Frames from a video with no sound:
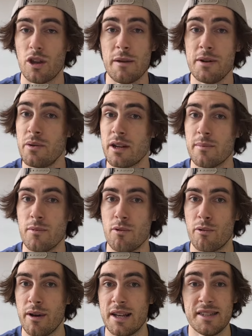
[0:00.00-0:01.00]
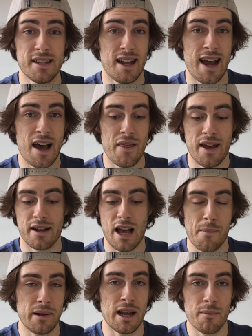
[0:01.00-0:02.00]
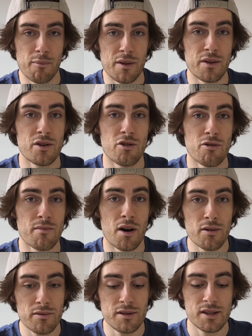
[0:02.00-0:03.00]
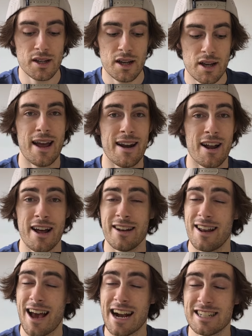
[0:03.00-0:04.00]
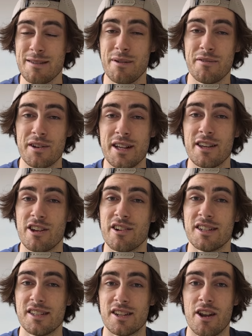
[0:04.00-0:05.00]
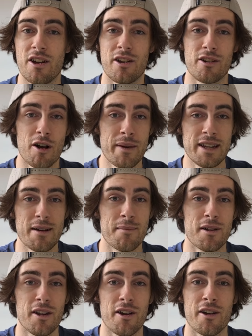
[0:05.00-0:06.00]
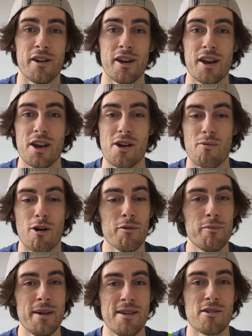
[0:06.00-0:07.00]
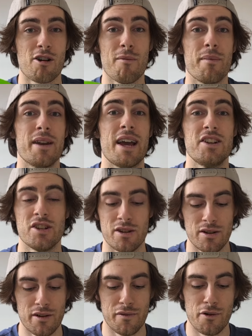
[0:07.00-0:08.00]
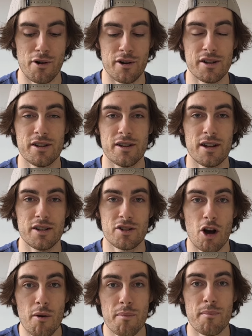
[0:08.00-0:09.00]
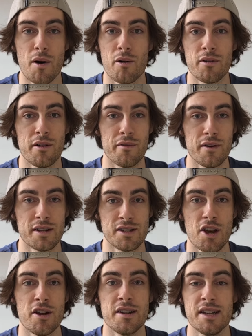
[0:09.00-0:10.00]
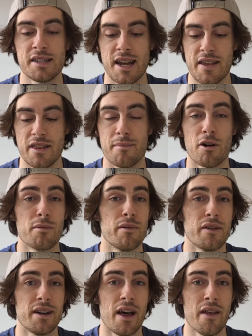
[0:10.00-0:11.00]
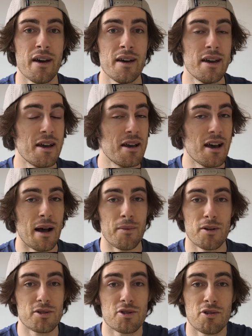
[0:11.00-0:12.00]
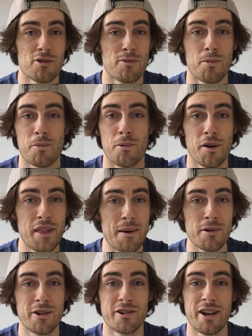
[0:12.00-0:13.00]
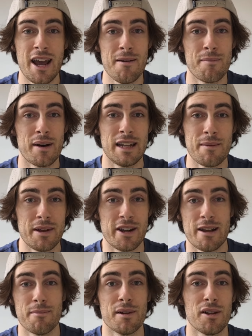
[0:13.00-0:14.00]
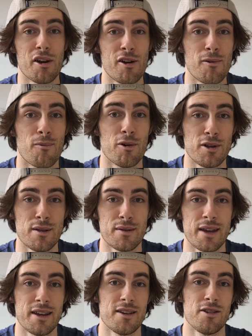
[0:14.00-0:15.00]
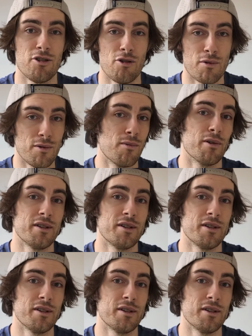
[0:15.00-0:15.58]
Could they be doing it more? Is it how they're coming up with new molds? And I'd actually be really curious to know. Comment down below, what would be your combination for top mold of a certain disc and the bottom of another? I'm not sure what that would create, but let me know down below what you think you would